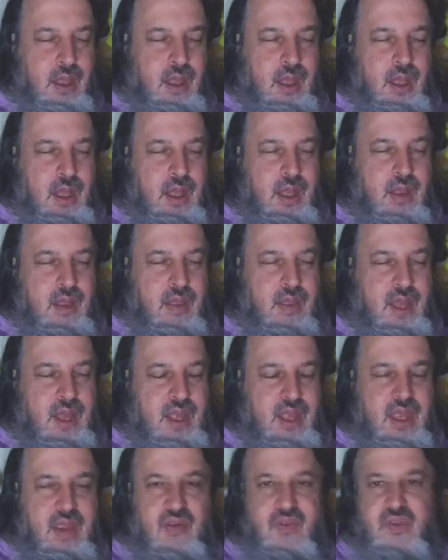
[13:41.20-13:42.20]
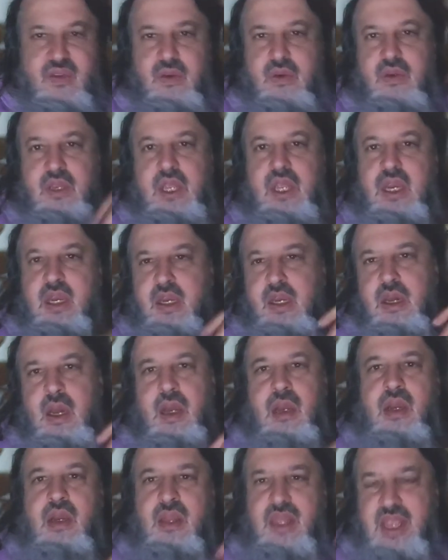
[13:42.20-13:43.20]
uh, that if you need it
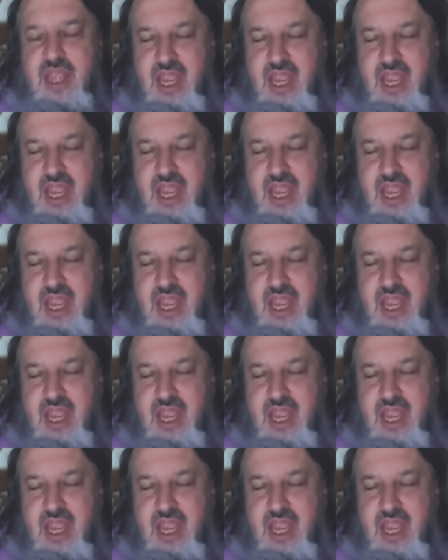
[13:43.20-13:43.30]
on an